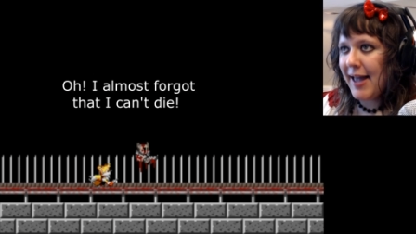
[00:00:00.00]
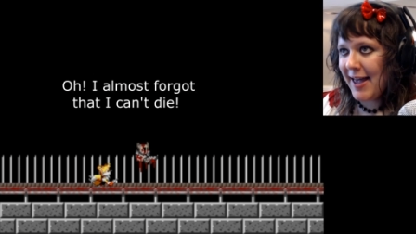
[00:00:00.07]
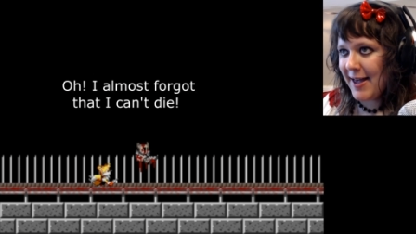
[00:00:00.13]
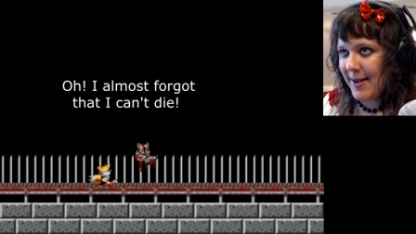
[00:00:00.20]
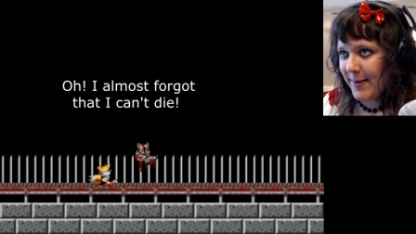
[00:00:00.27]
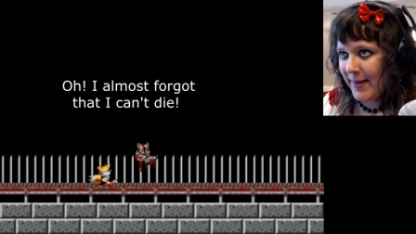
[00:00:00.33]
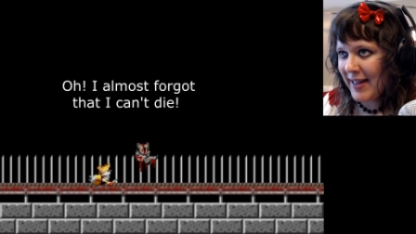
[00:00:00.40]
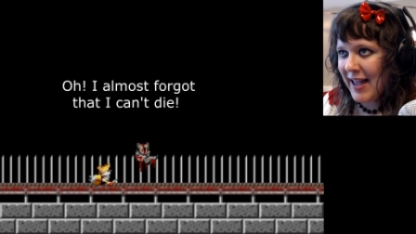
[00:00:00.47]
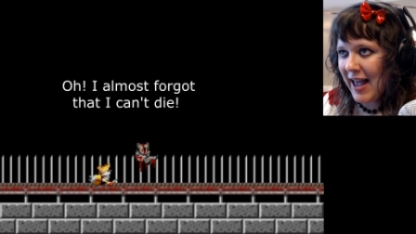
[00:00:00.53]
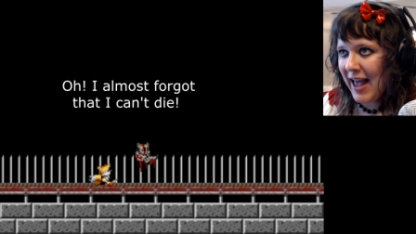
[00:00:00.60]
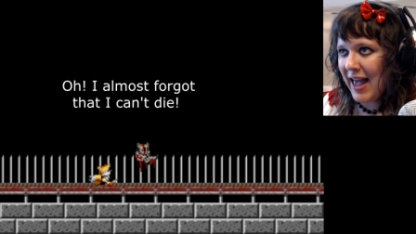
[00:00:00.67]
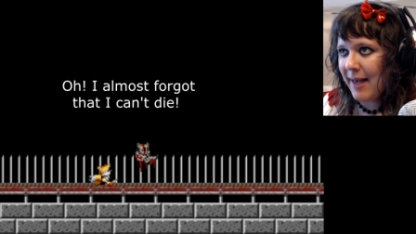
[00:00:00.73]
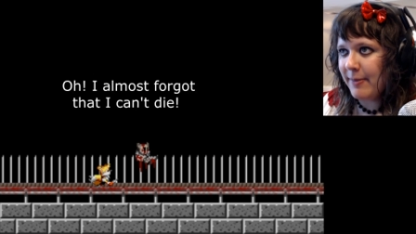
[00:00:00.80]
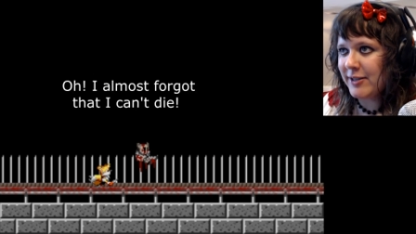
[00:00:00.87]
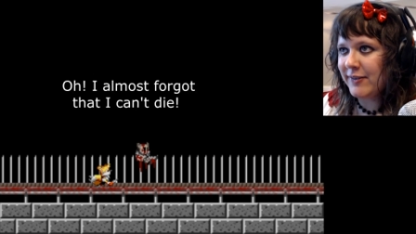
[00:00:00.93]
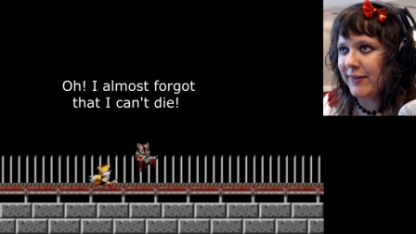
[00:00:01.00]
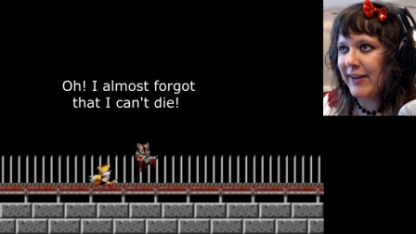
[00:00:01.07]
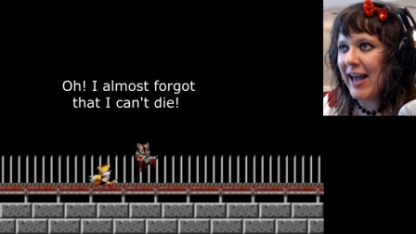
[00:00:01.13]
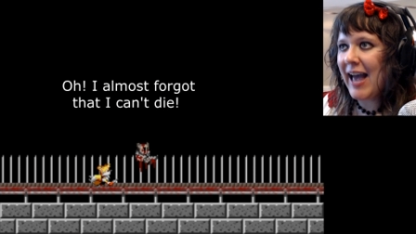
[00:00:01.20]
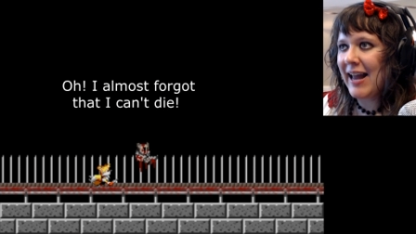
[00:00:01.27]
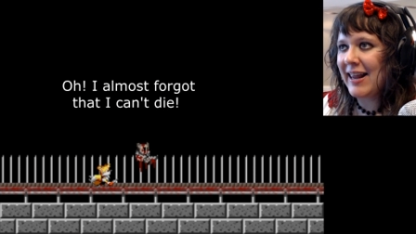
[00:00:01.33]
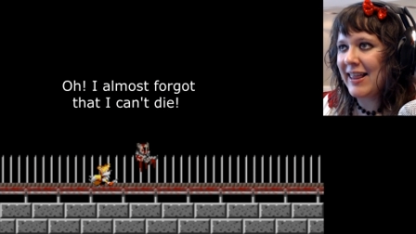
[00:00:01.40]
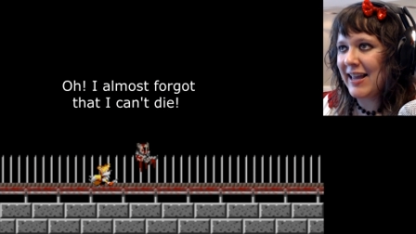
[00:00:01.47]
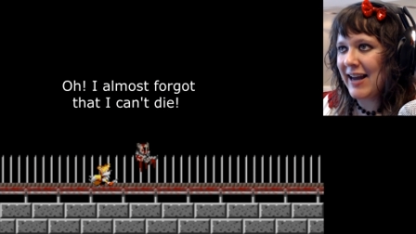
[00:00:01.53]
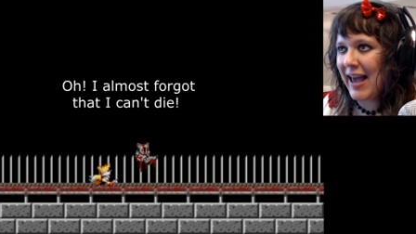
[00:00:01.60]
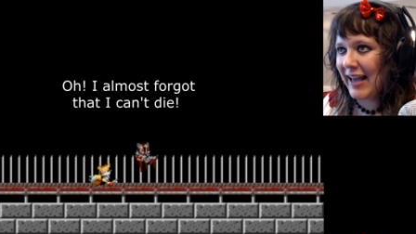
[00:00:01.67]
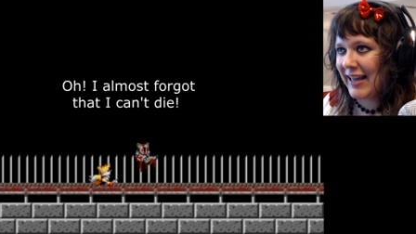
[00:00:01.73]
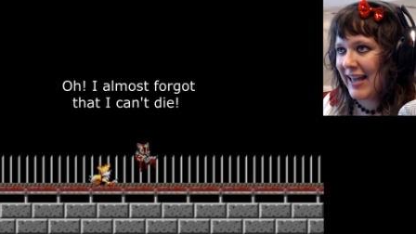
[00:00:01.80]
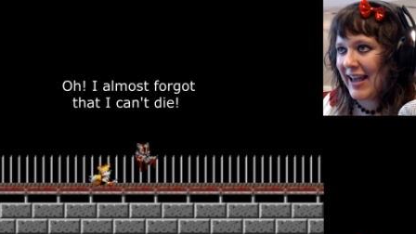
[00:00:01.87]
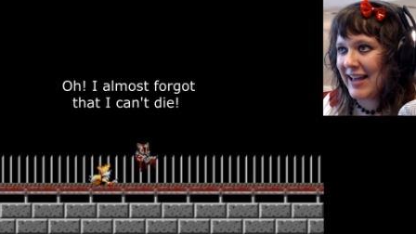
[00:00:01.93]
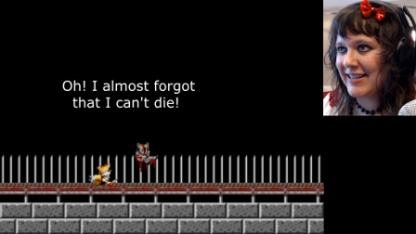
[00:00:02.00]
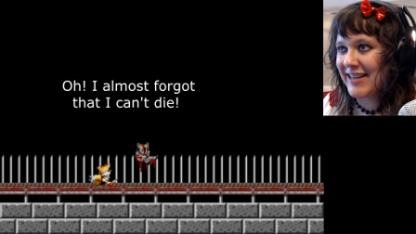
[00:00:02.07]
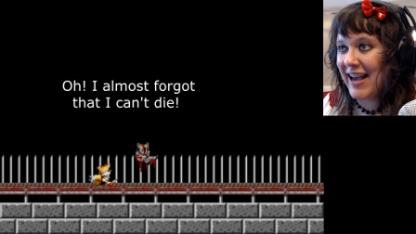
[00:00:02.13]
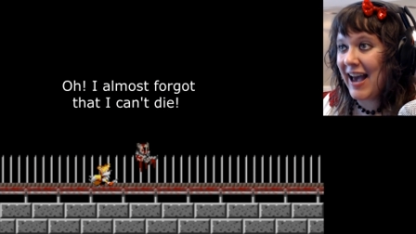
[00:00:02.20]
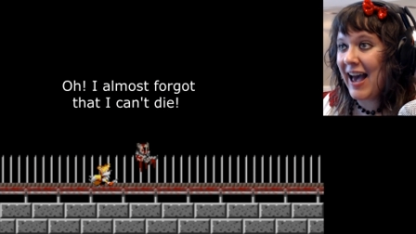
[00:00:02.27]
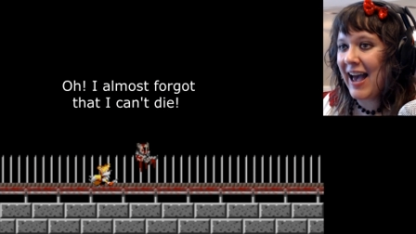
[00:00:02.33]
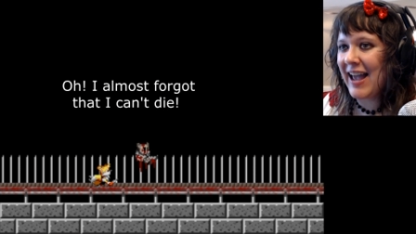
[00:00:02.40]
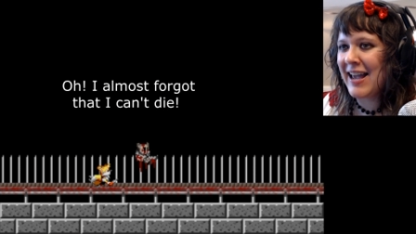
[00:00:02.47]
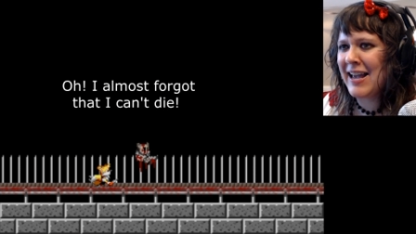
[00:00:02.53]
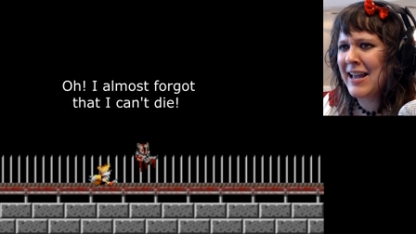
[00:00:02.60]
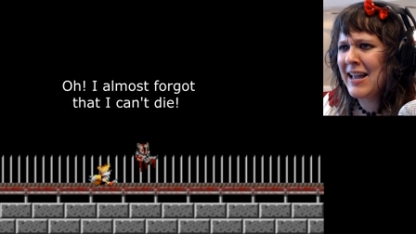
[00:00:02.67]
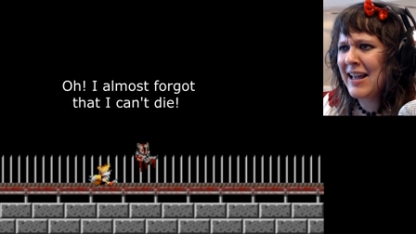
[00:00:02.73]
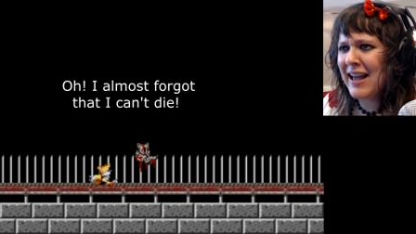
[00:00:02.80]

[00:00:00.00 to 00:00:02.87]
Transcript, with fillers: Oh, I almost forgot that I can't die.